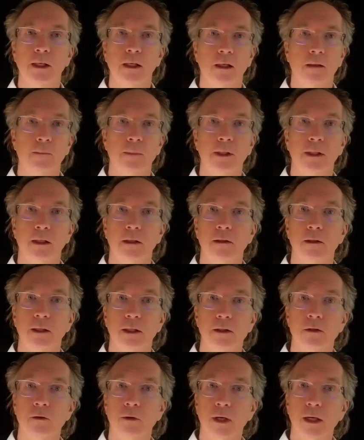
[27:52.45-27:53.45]
I began to
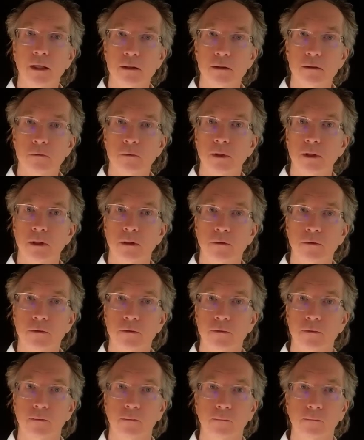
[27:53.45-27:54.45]
interact
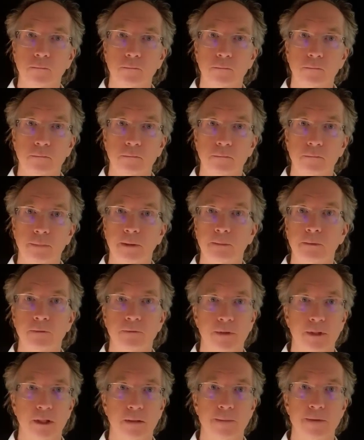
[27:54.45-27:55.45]
with people of
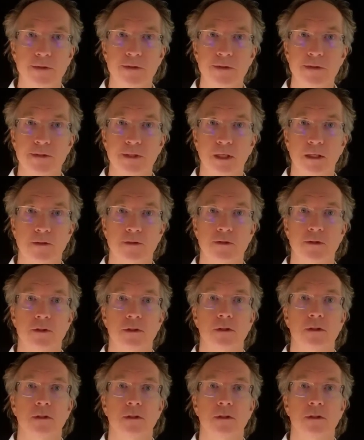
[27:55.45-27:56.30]
the opposite sex